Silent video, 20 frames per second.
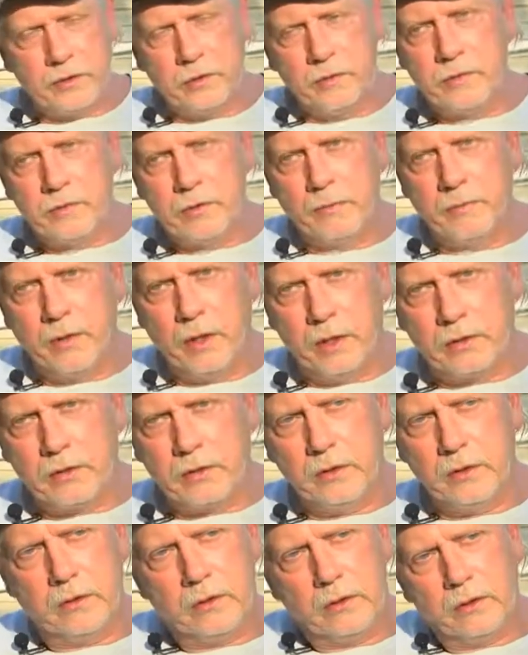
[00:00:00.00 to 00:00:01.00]
she was
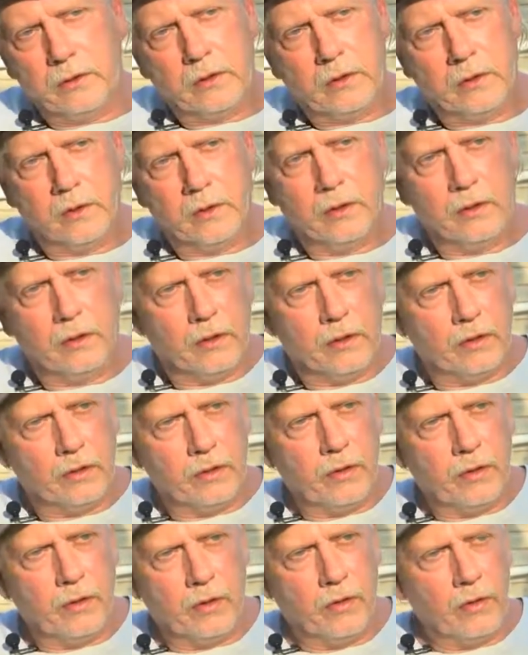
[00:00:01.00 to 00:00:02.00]
abducted.
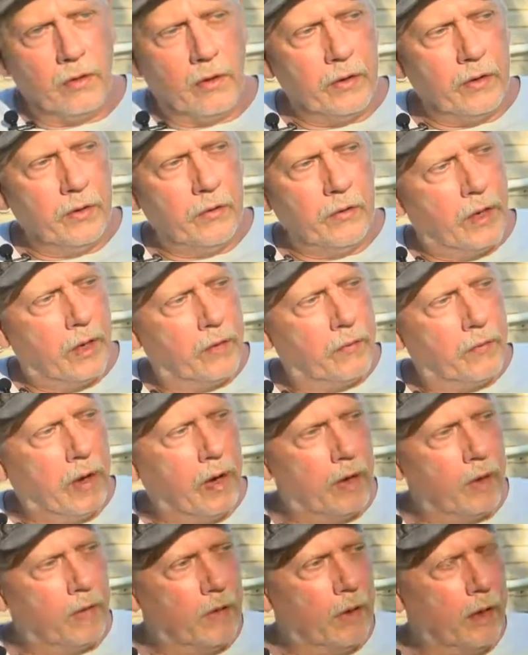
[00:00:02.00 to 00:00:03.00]
You know, I knew that
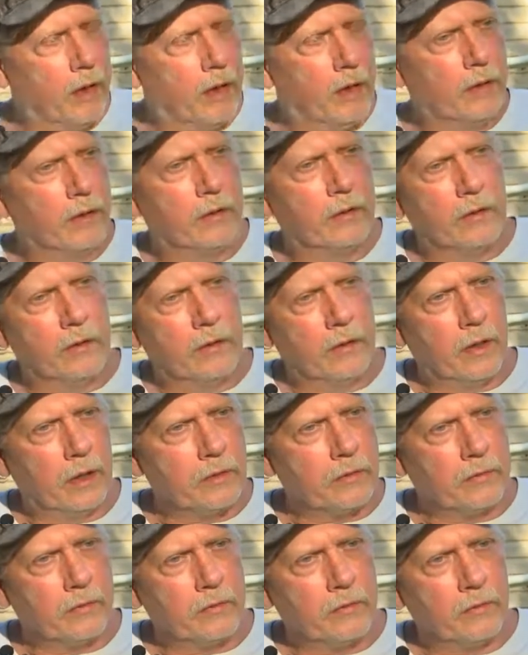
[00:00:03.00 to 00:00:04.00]
right away, and
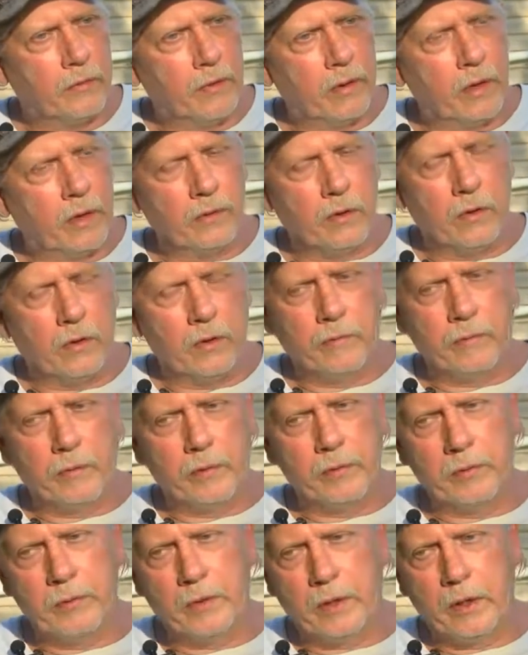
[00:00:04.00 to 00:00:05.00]
that's what I told them
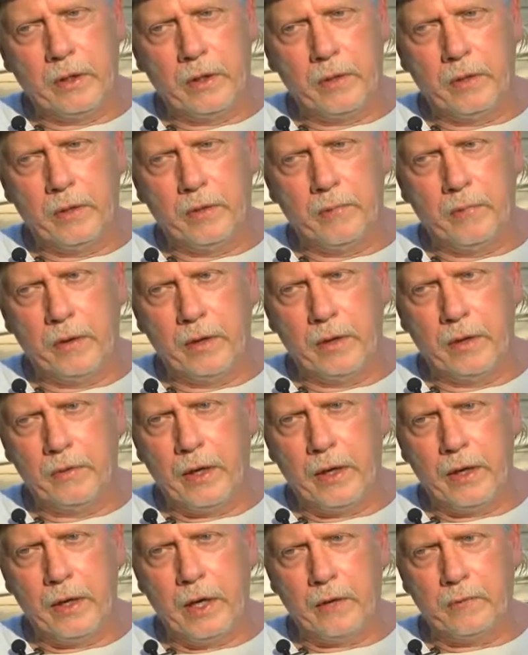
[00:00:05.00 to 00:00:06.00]
from the beginning. But
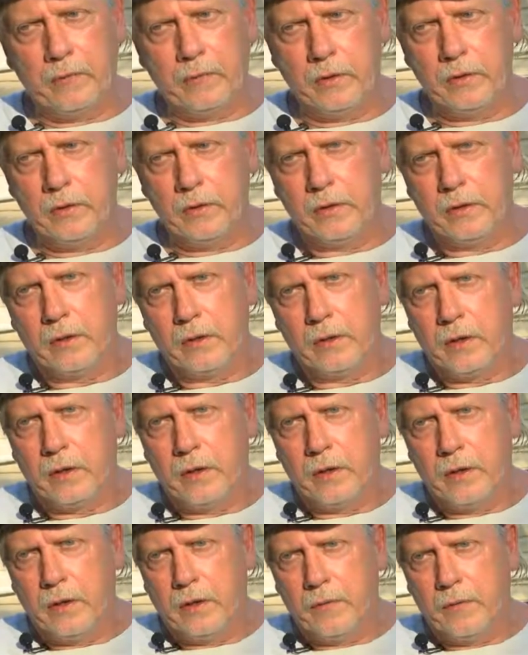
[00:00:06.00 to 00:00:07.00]
they have to
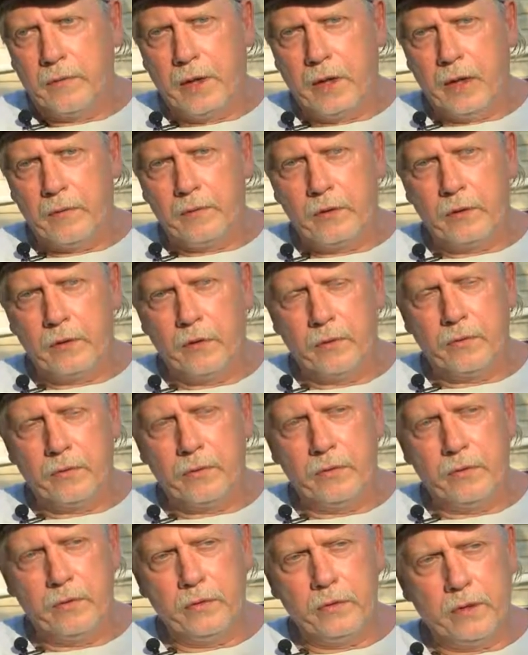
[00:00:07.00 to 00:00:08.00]
go
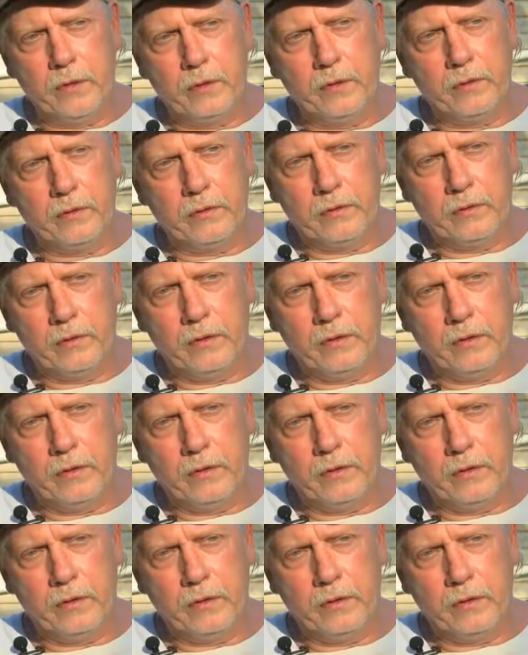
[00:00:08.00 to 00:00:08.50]
through their,